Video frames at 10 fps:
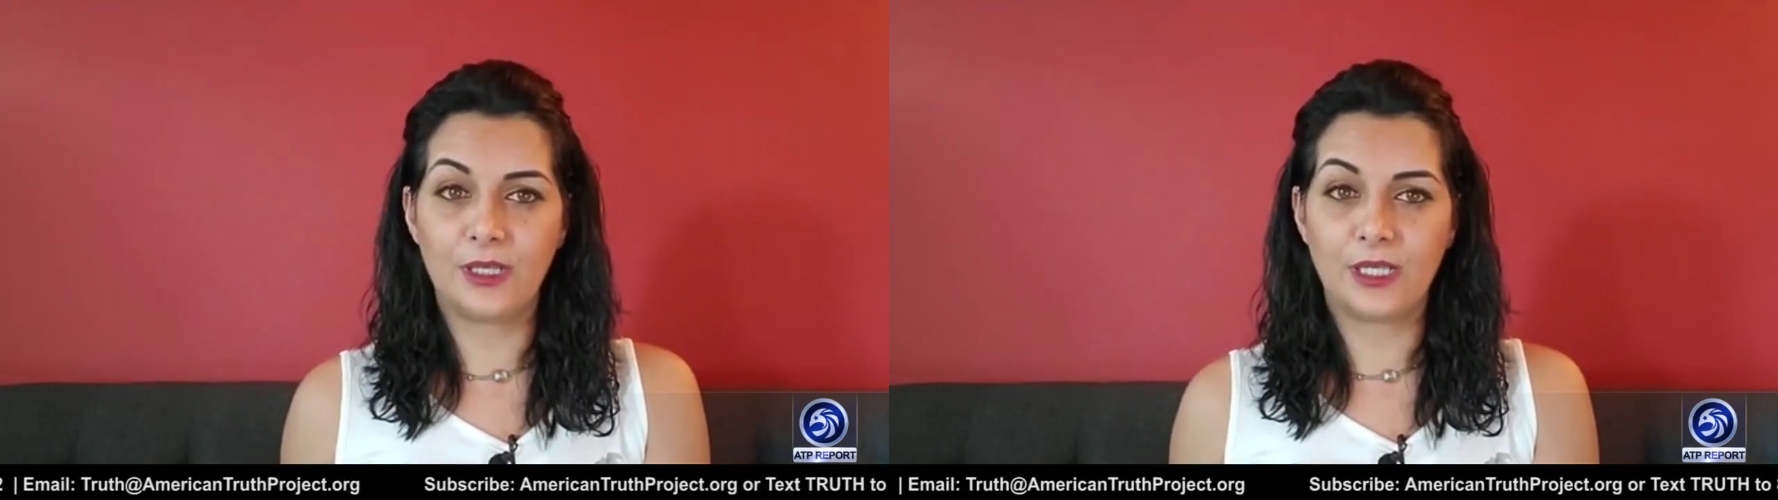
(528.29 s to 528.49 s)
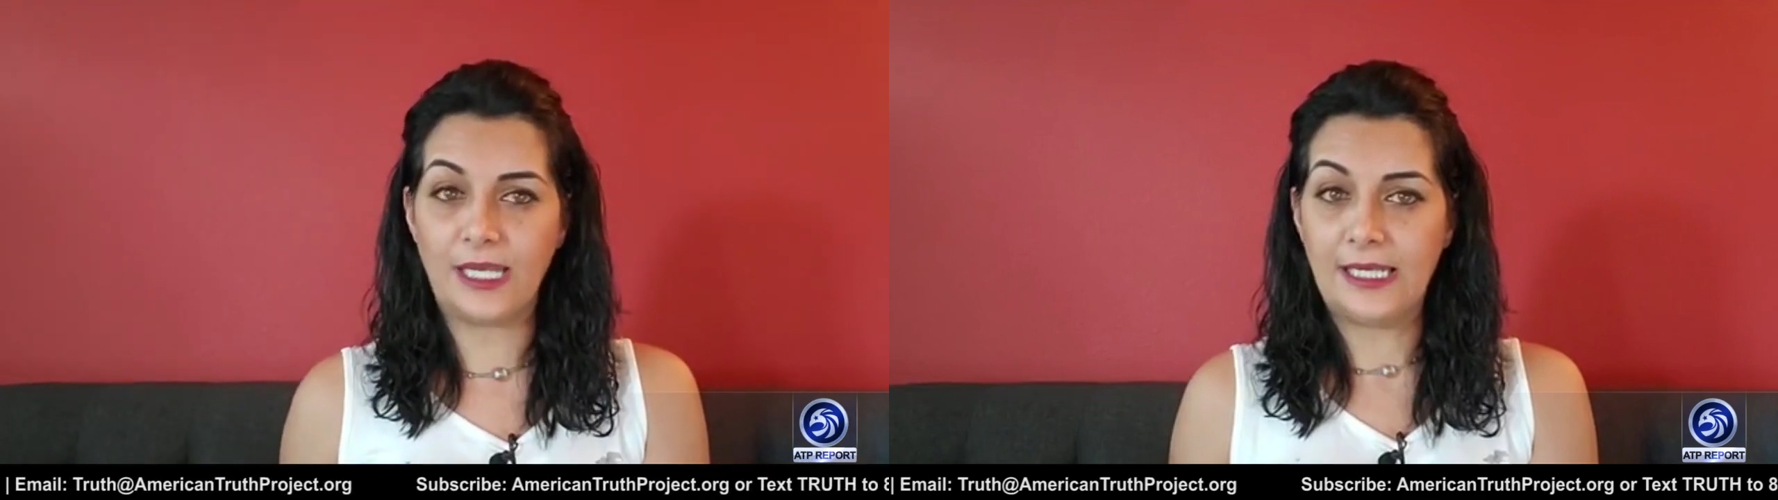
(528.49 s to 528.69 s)

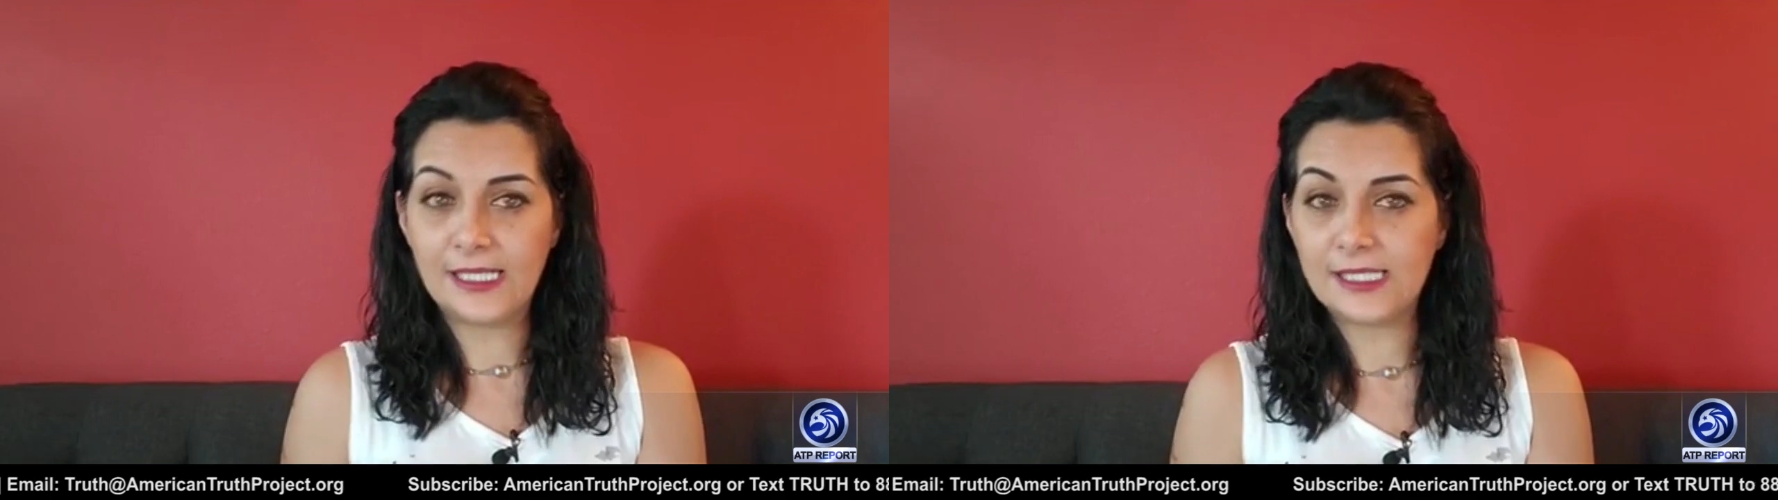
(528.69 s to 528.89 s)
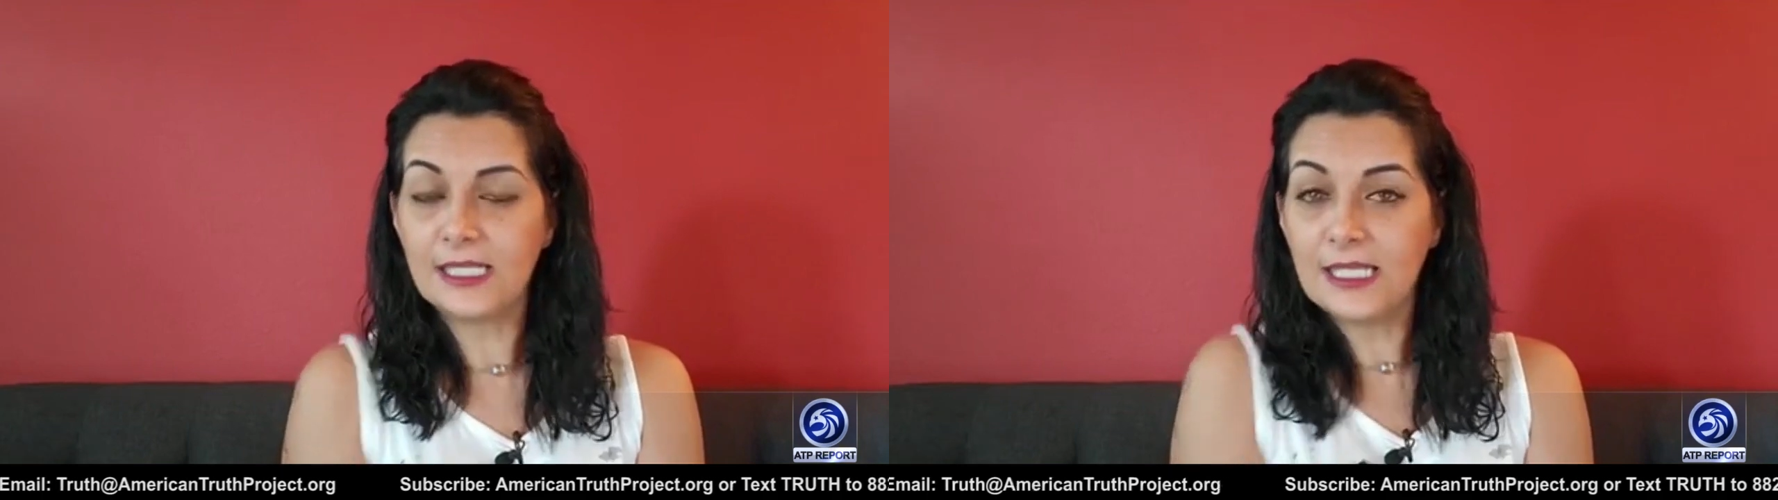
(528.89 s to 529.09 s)
can
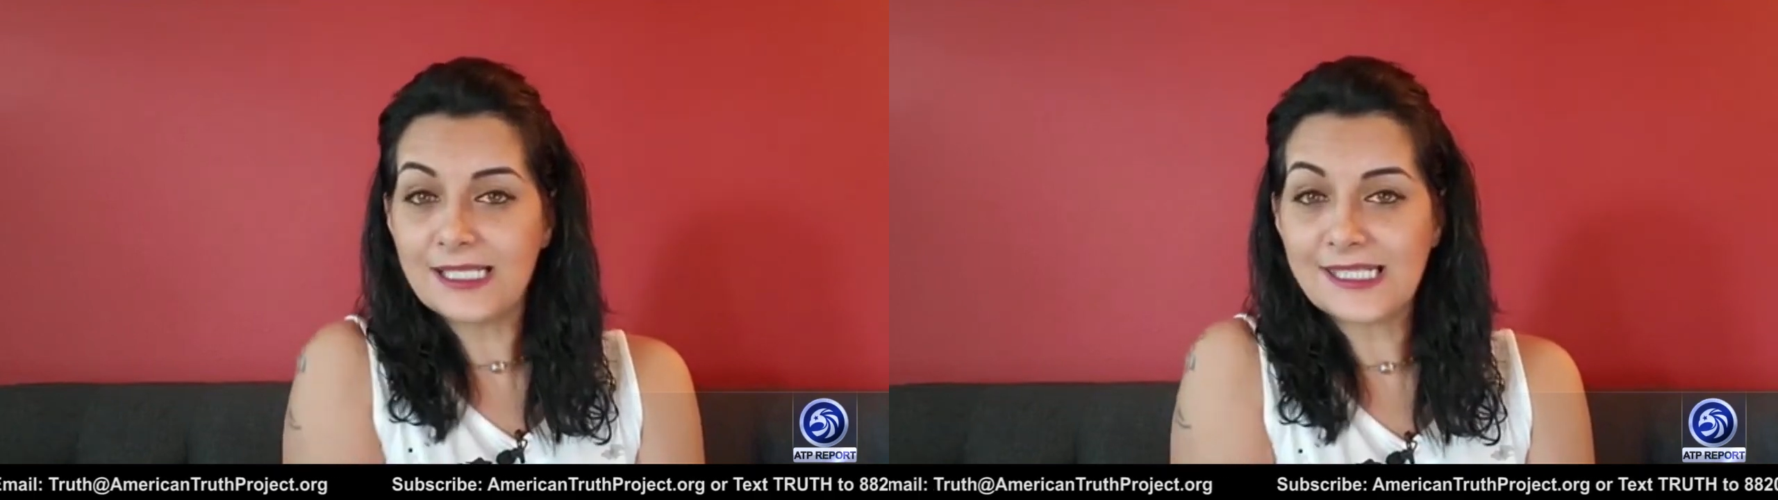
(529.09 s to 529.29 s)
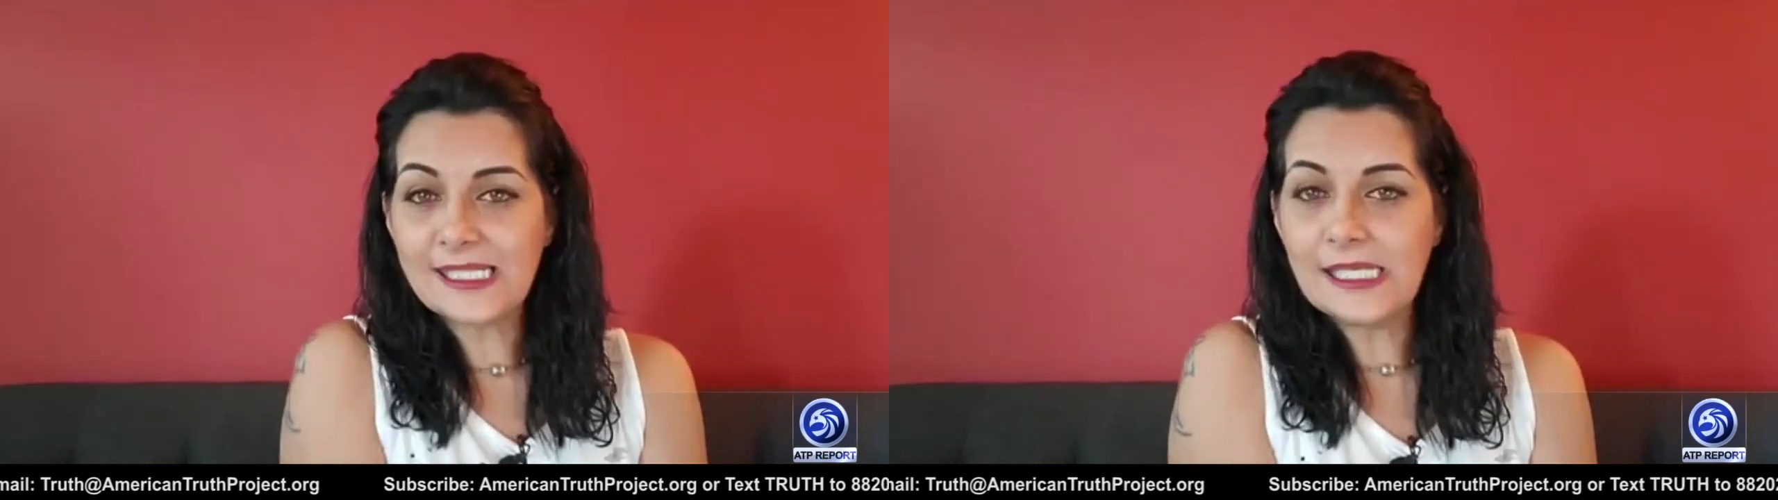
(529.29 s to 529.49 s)
easily
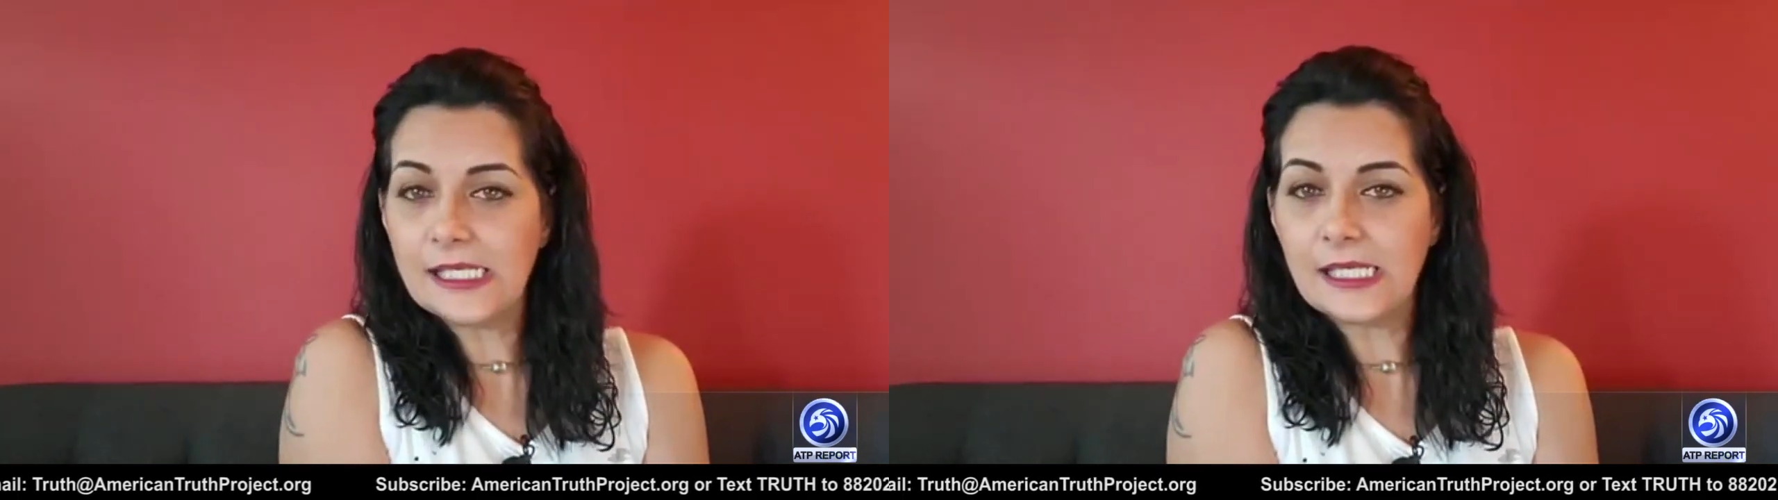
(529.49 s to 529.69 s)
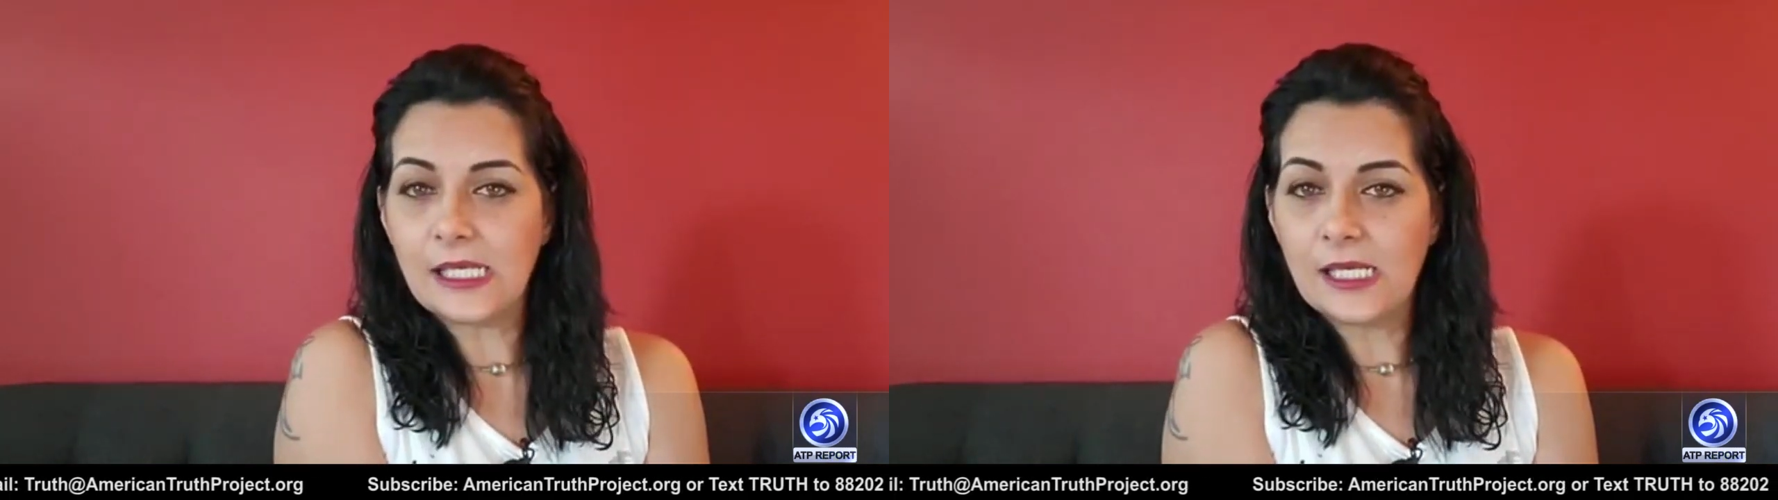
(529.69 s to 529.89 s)

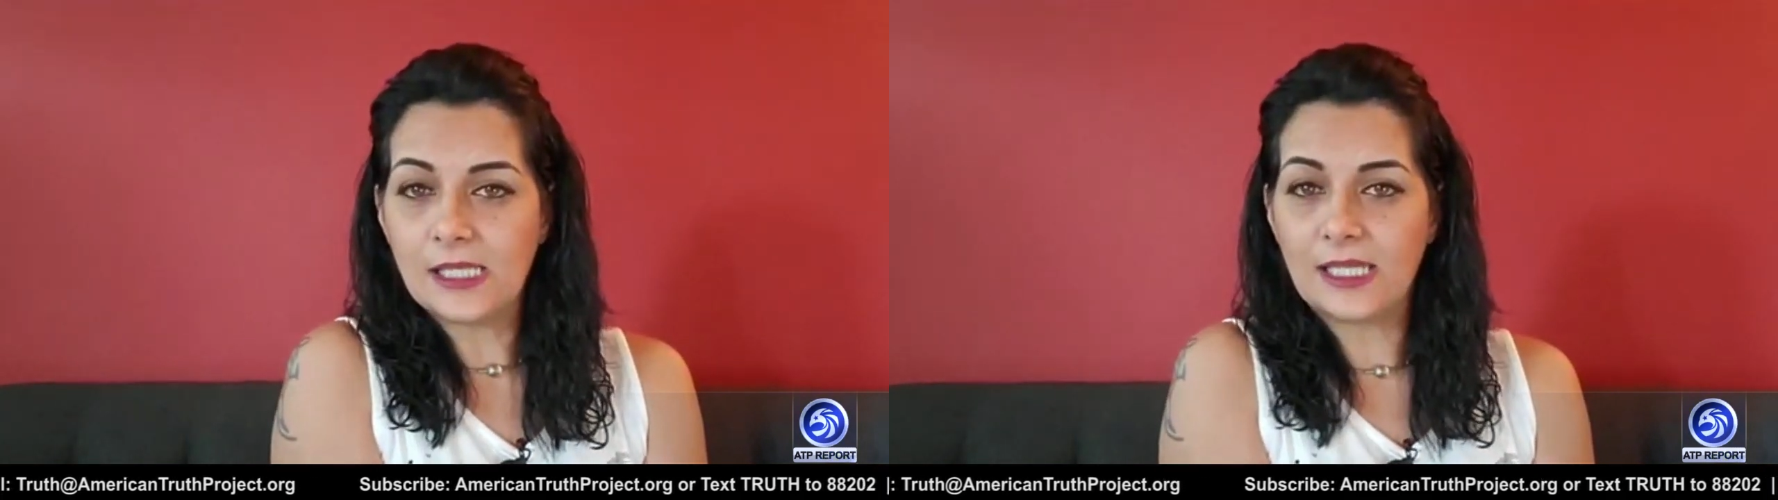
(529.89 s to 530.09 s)
see